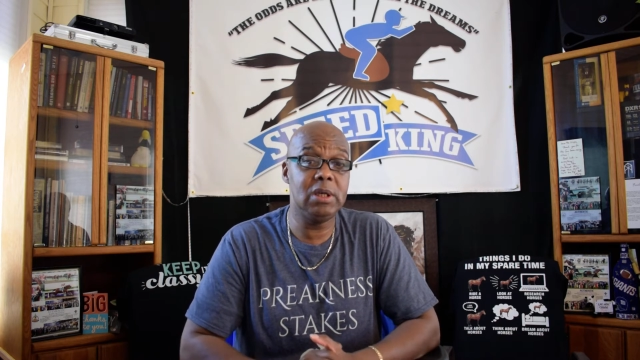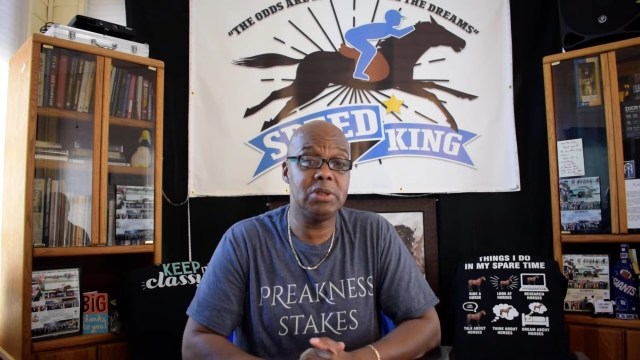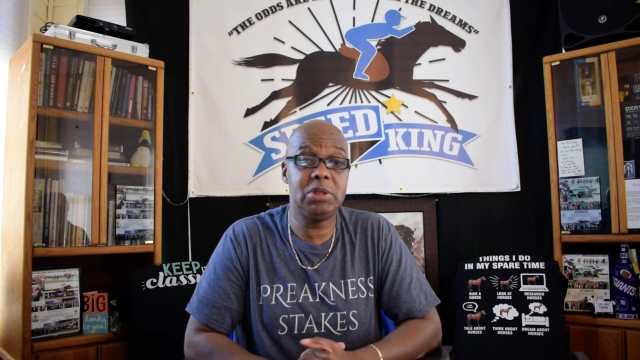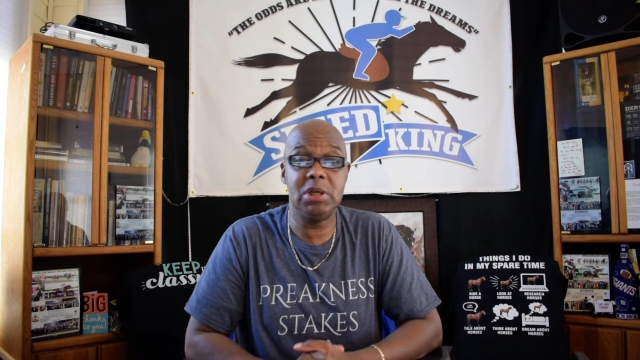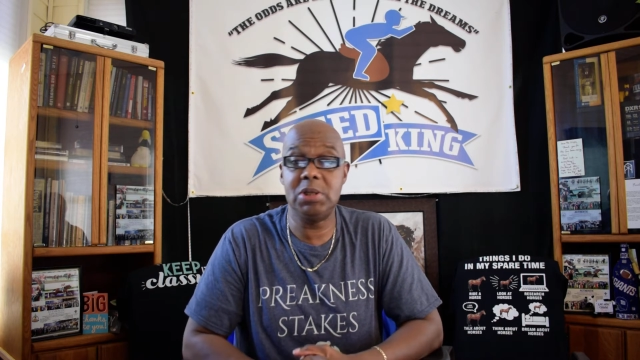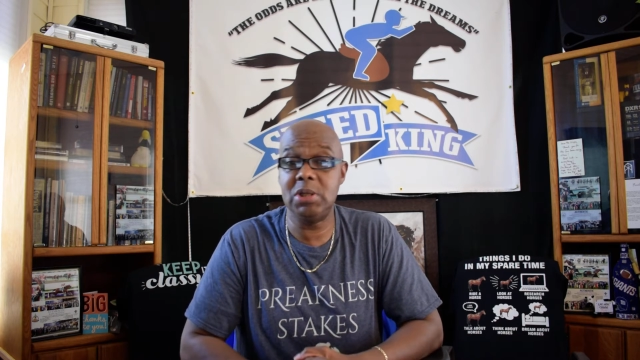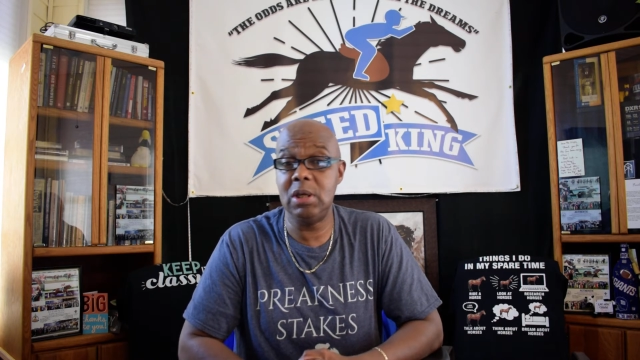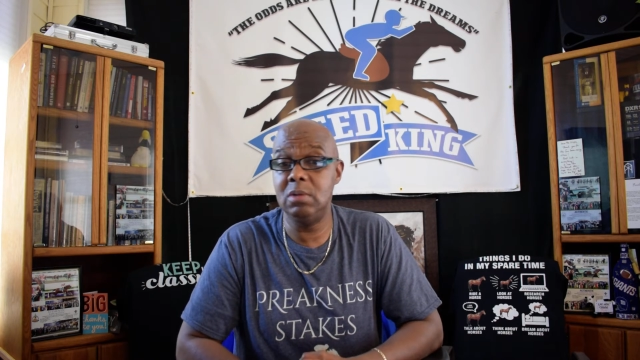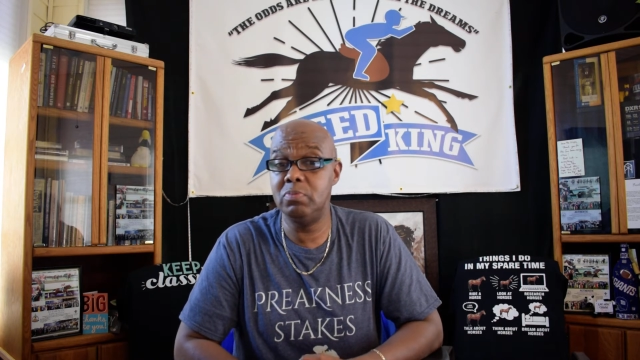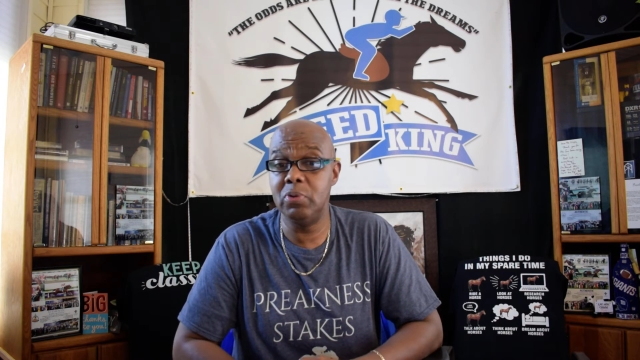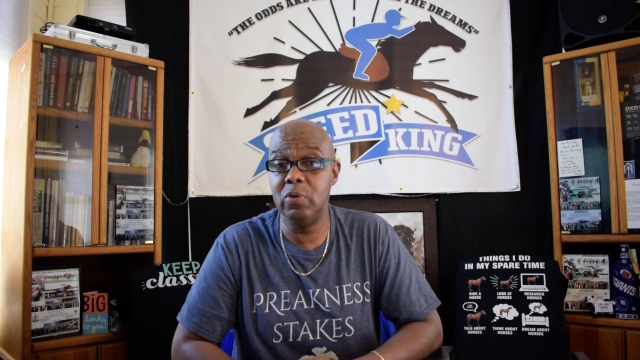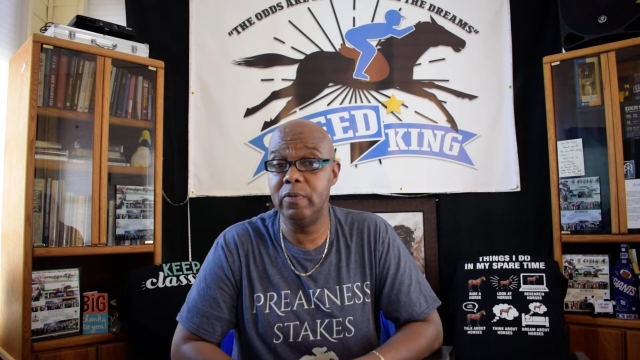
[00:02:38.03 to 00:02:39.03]
It's just
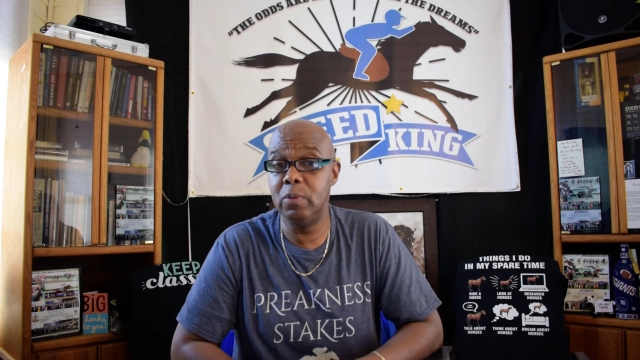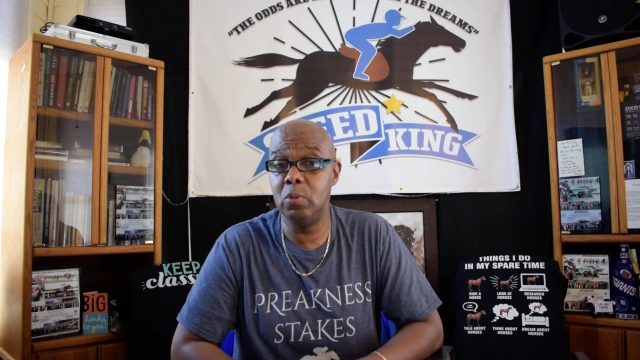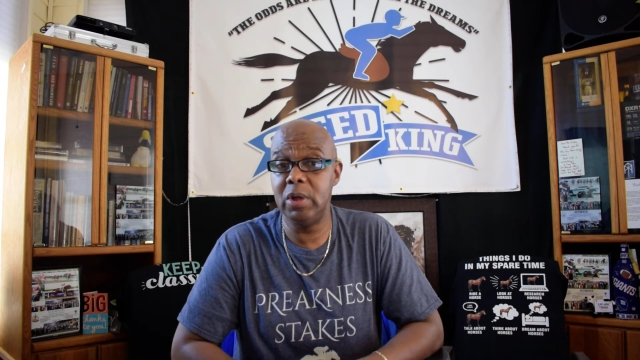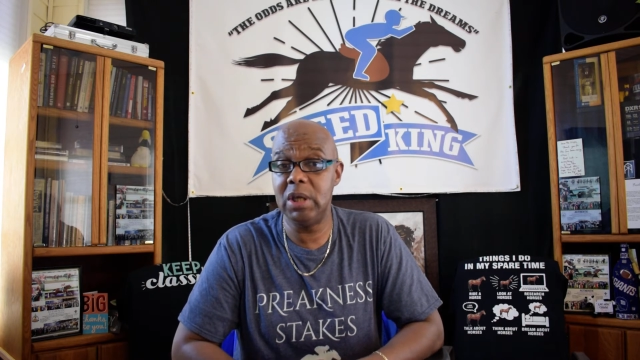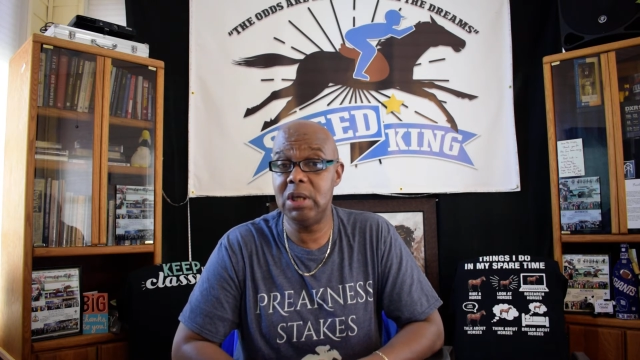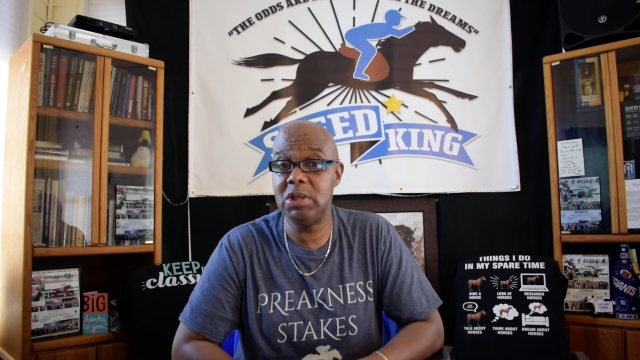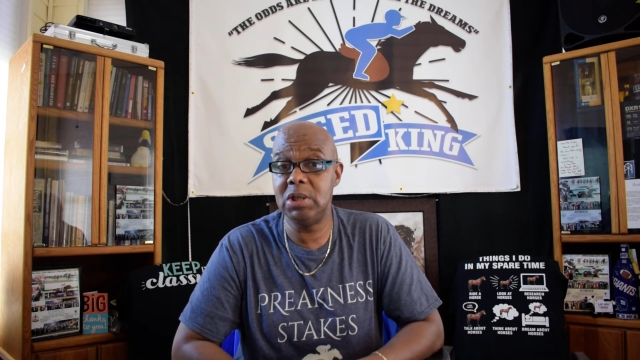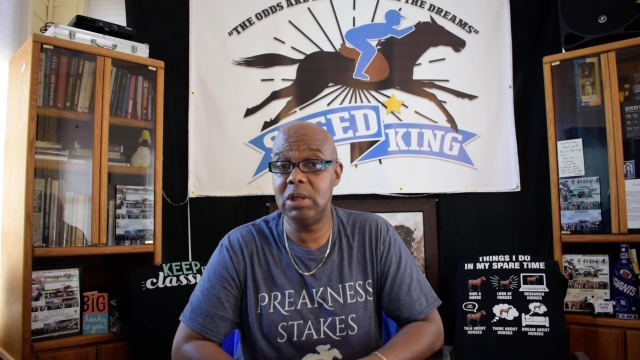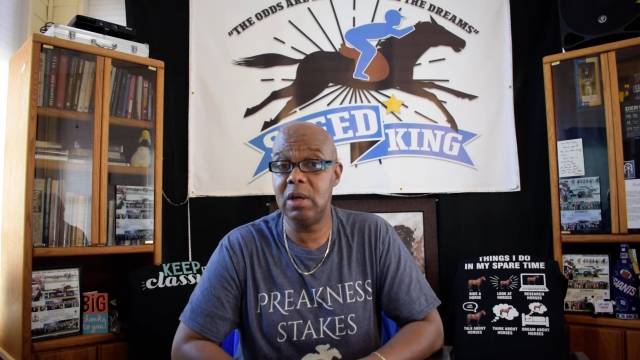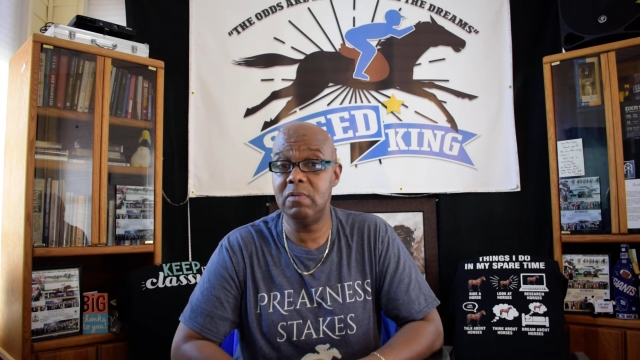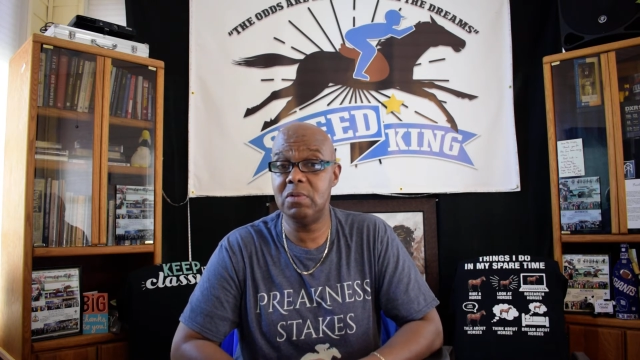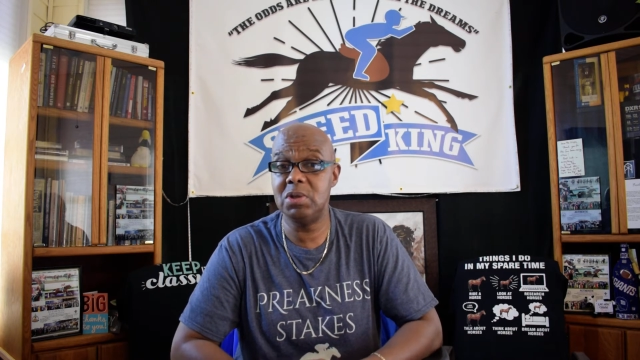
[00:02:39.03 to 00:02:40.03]
improving with each and every